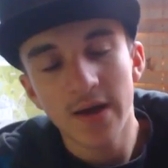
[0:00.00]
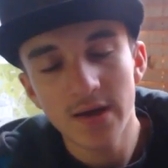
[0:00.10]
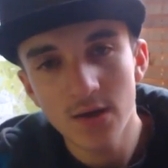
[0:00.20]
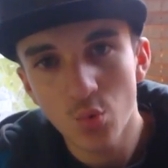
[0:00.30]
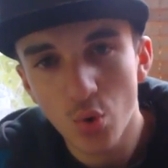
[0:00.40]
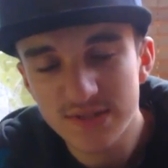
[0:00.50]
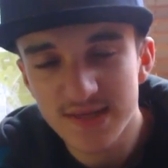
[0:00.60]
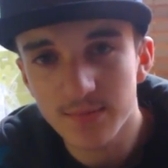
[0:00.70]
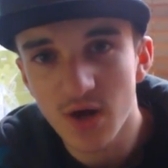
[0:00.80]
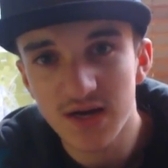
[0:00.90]
Hey, what's
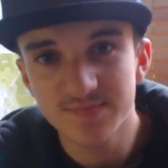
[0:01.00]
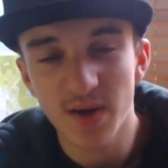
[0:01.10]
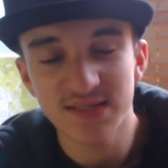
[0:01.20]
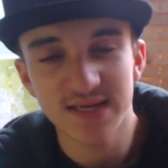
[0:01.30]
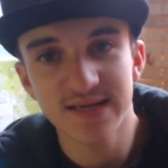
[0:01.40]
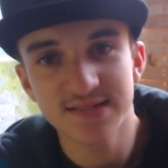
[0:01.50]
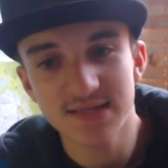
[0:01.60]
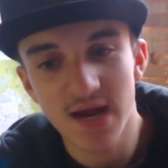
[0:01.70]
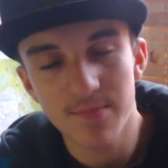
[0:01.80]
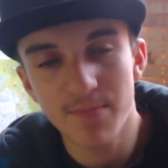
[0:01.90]
up guys, Bazzaa here
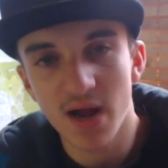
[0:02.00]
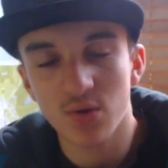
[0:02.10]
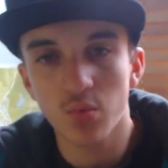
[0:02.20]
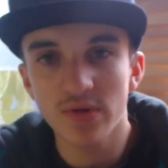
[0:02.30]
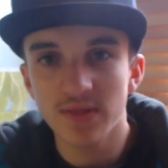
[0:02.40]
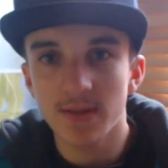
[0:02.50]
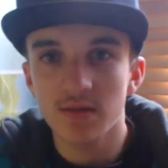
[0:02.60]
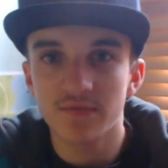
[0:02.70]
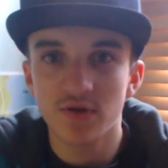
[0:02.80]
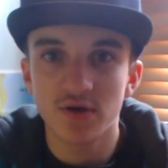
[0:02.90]
today, back with
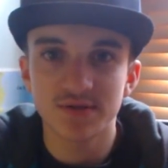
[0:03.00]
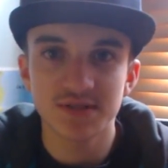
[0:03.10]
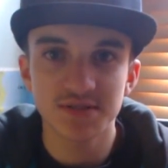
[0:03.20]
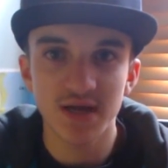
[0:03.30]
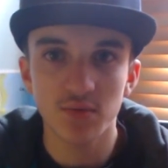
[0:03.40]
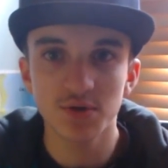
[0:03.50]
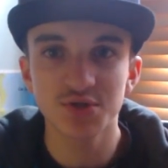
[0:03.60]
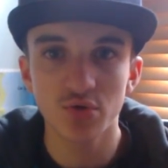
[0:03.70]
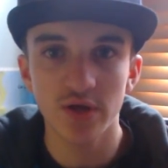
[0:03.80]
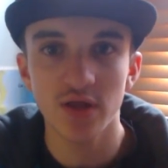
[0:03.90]
another video. Today we're
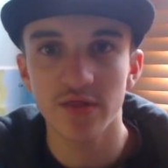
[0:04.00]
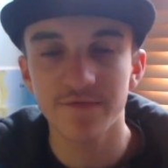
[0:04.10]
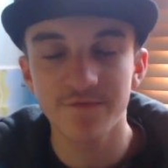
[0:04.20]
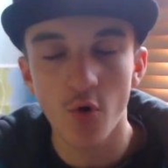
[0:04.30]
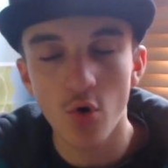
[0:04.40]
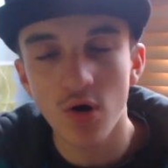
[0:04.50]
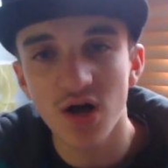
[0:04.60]
doing the four